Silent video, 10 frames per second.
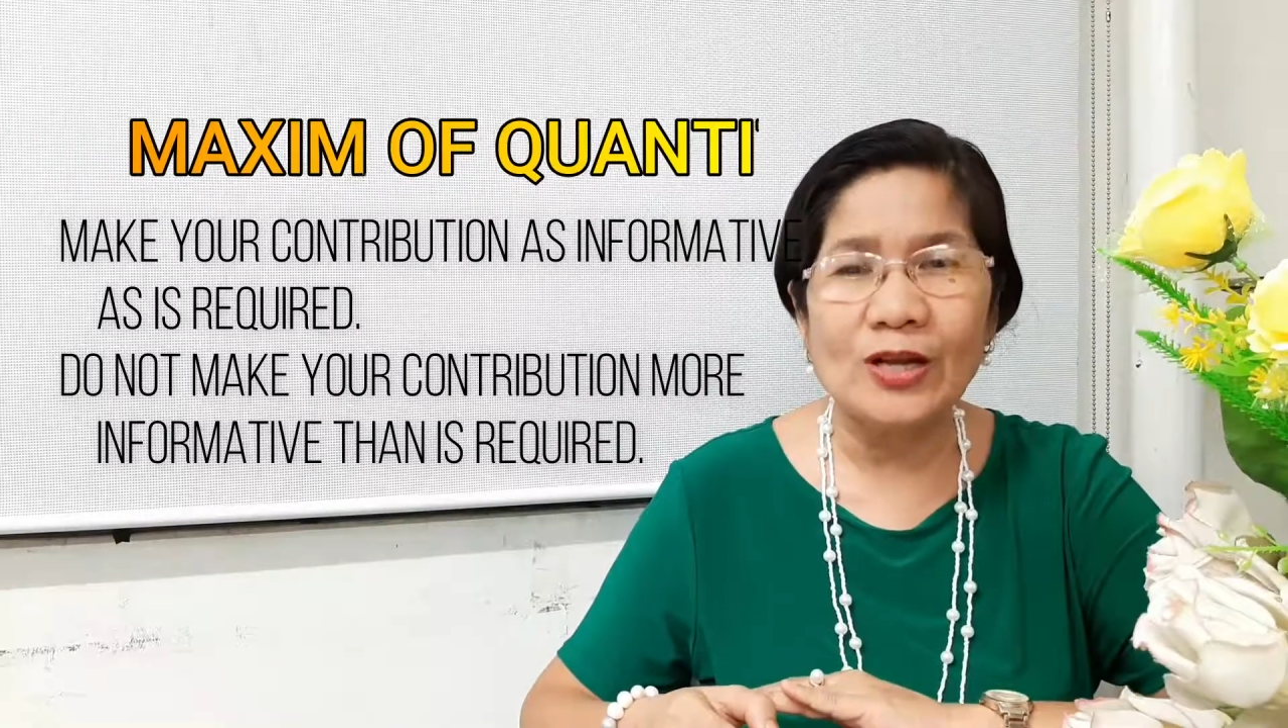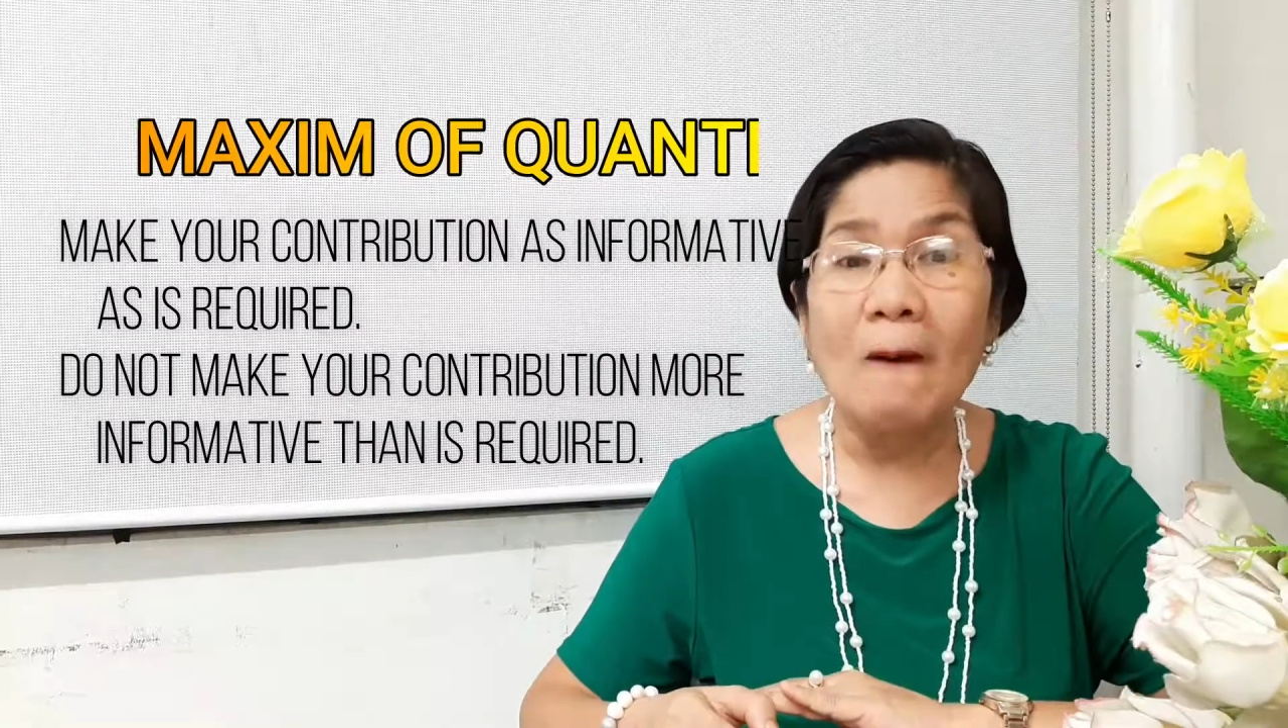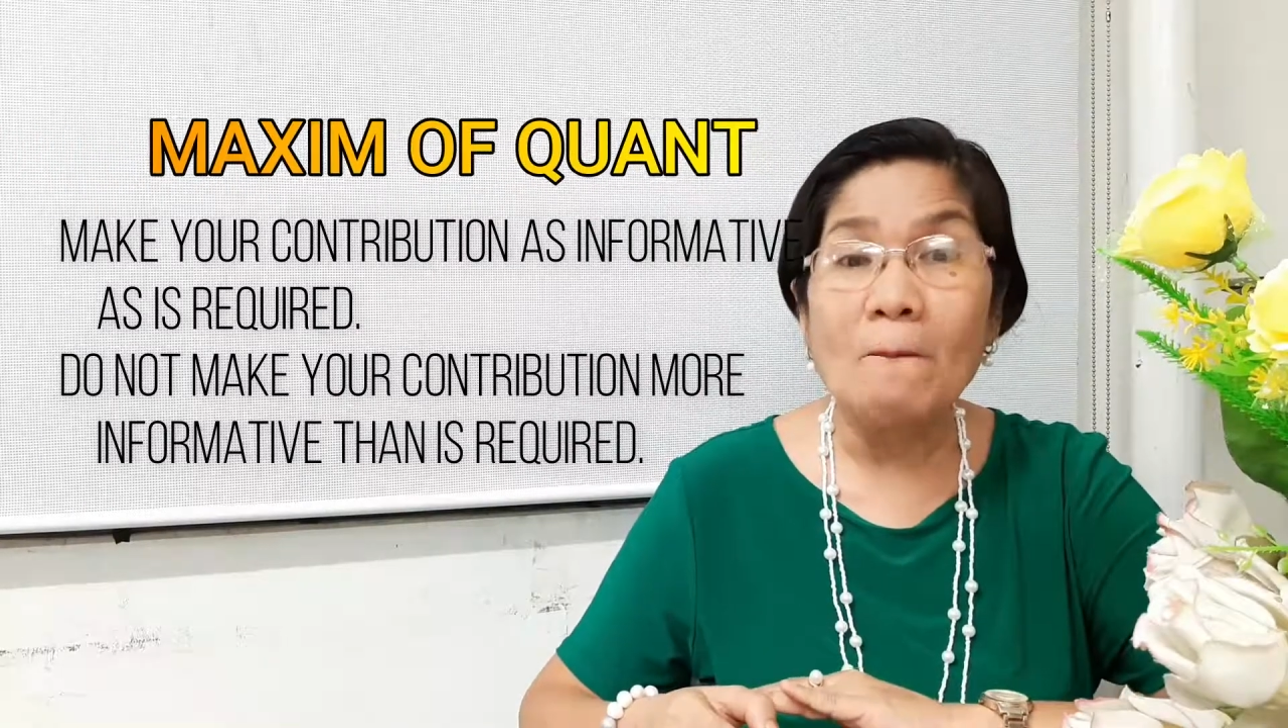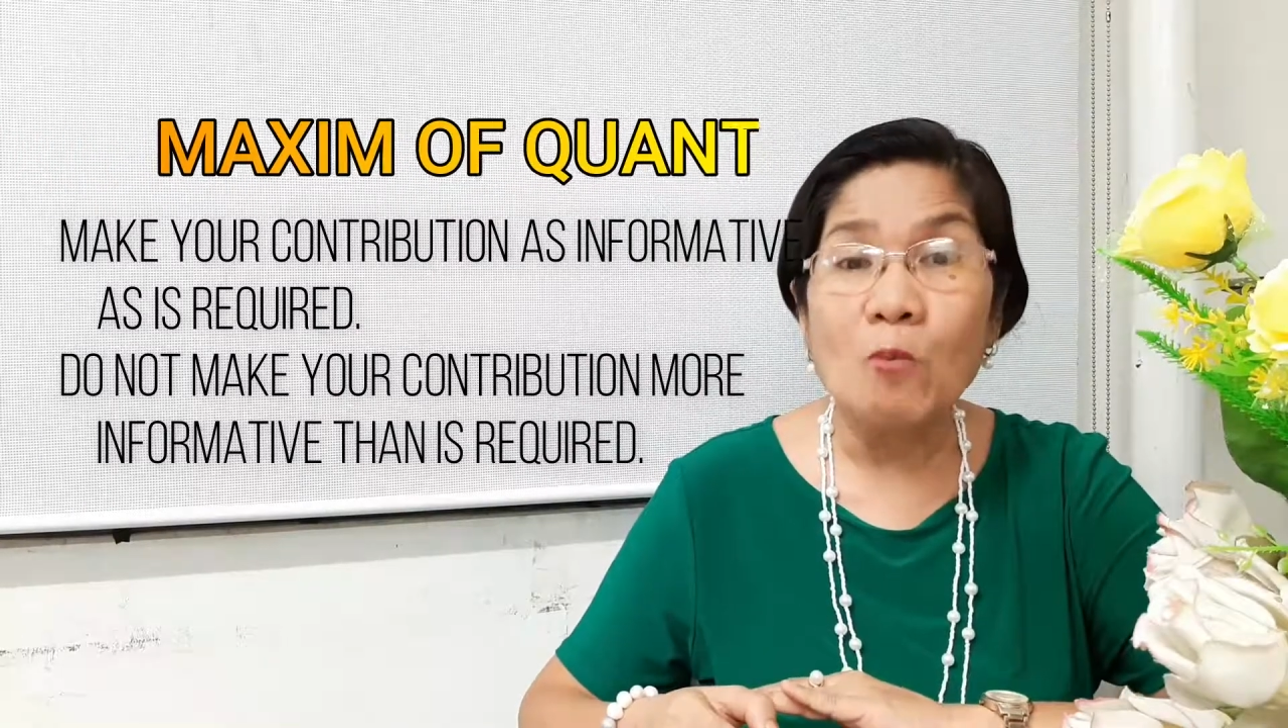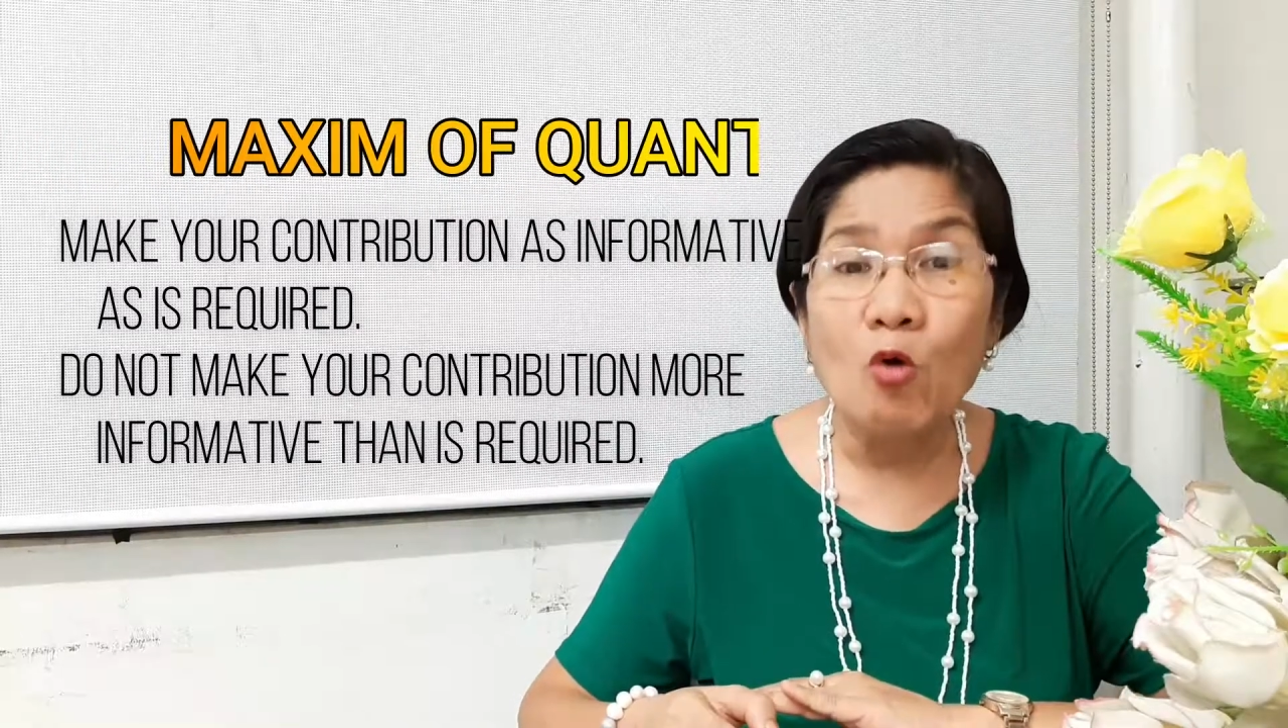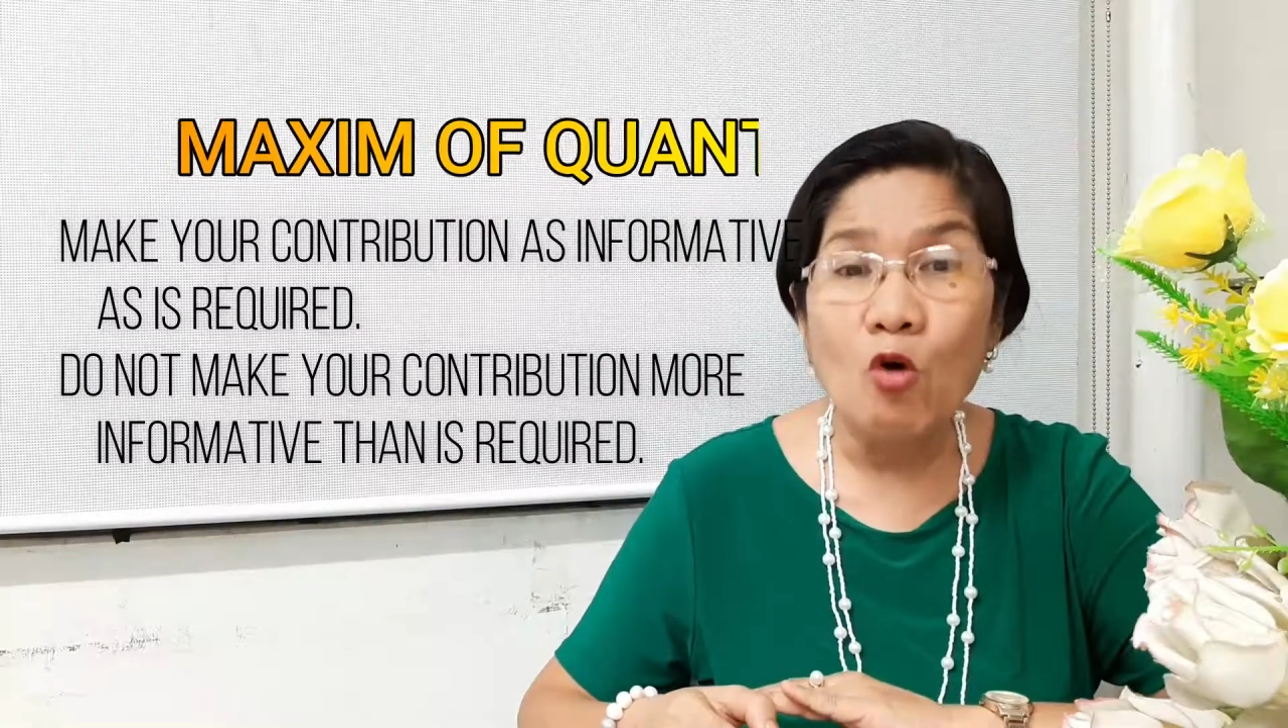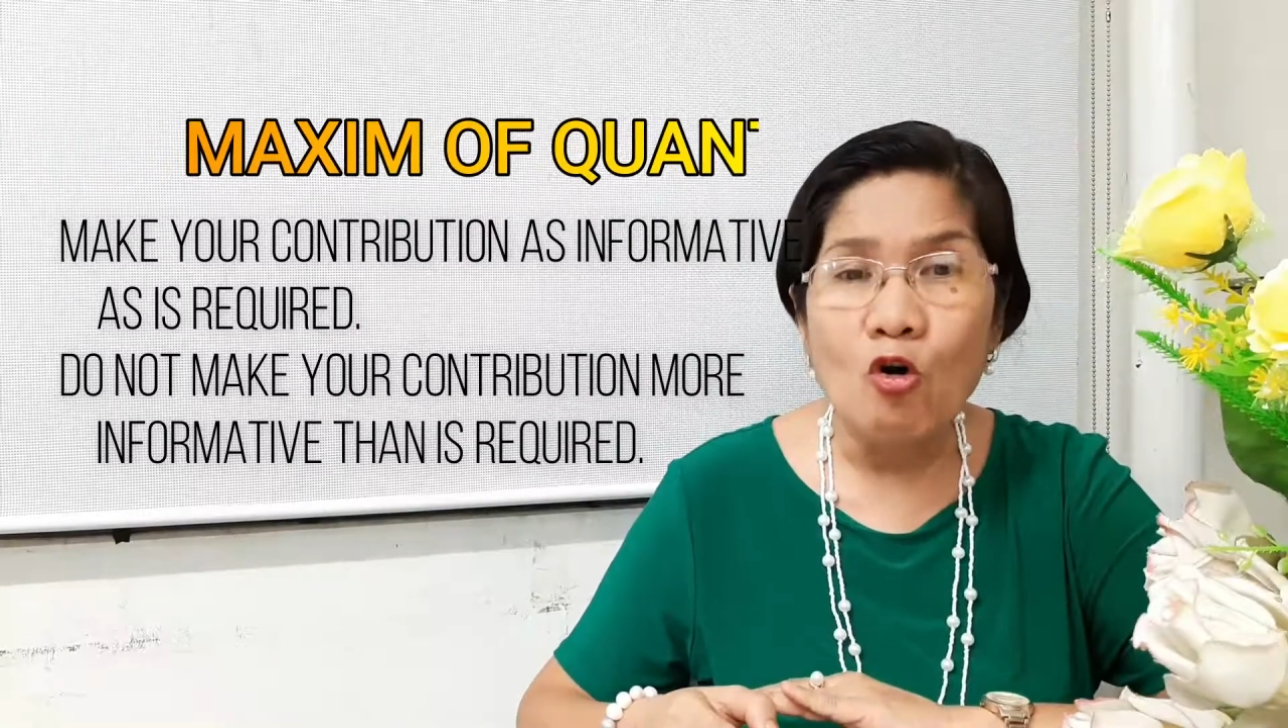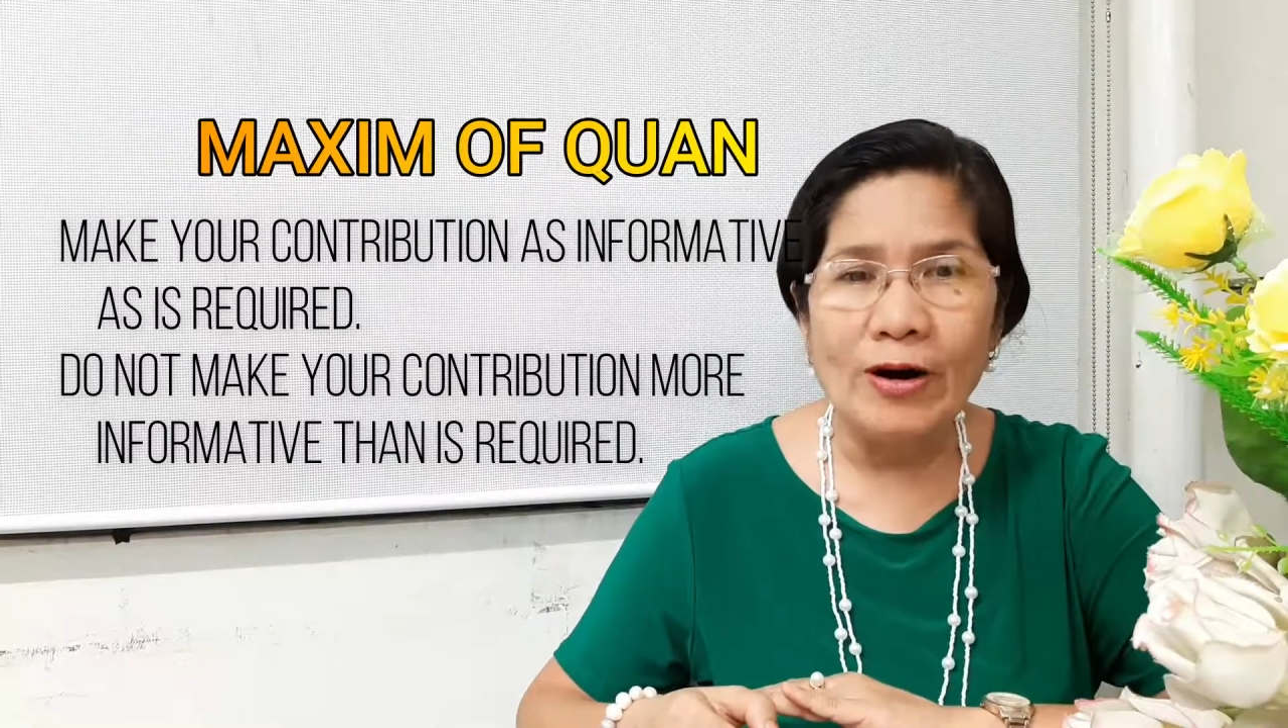more